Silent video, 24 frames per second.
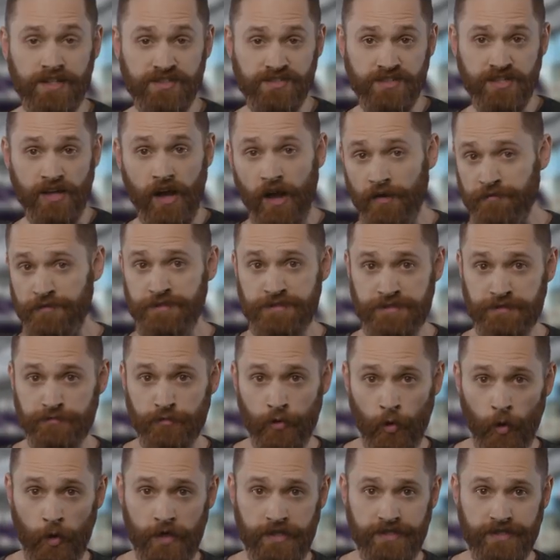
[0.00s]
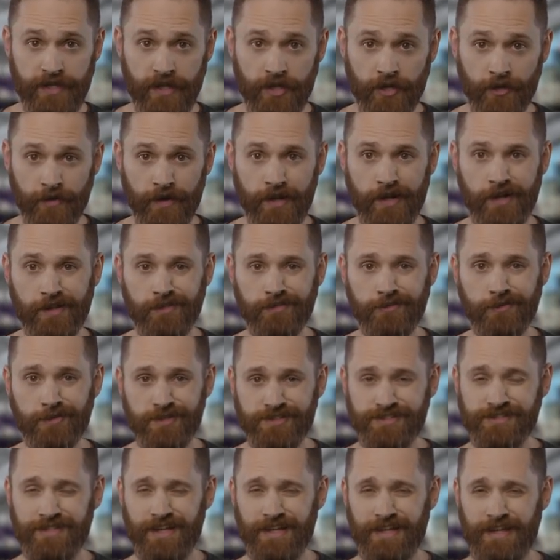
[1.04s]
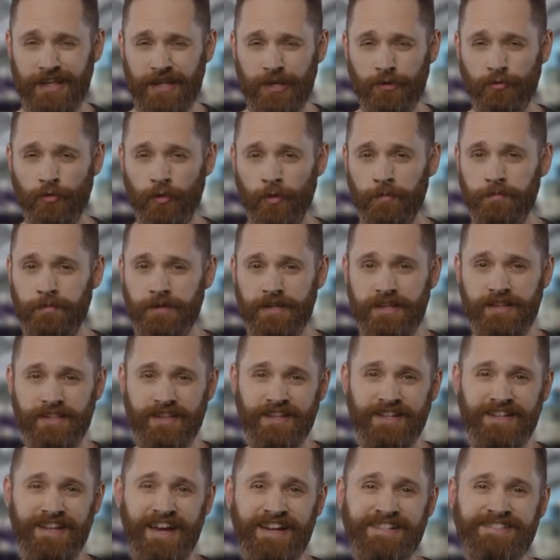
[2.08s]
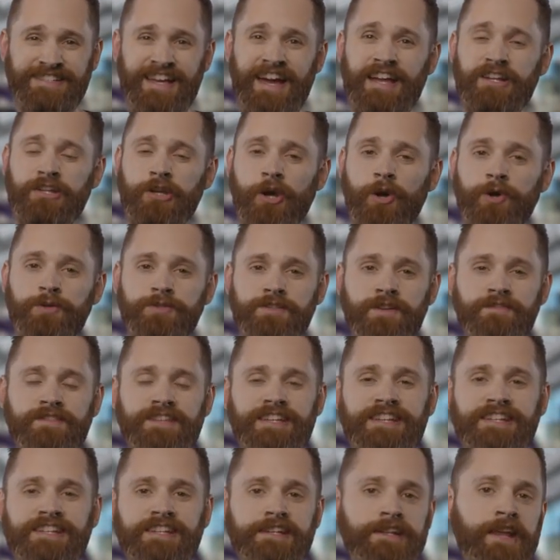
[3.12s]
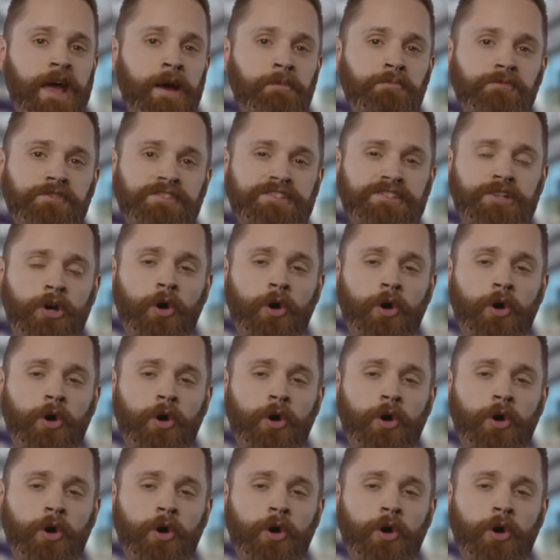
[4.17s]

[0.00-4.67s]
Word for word: He's the offensive coordinator and it looks like he will be the next head coach of the Indianapolis